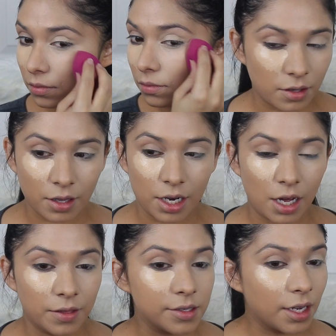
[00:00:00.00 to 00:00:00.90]
So then
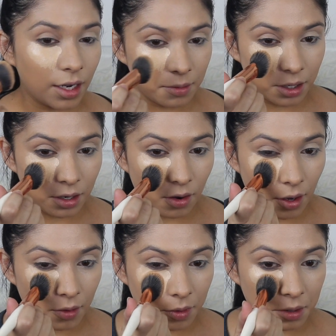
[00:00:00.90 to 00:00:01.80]
on this side, I'm going to go
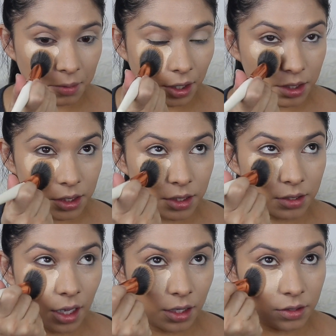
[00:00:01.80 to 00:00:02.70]
in with the brush
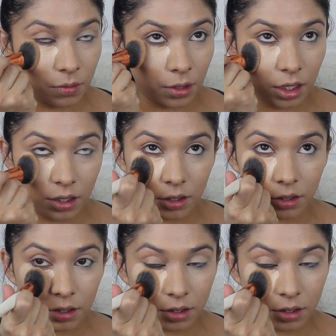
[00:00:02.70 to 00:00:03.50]
as well.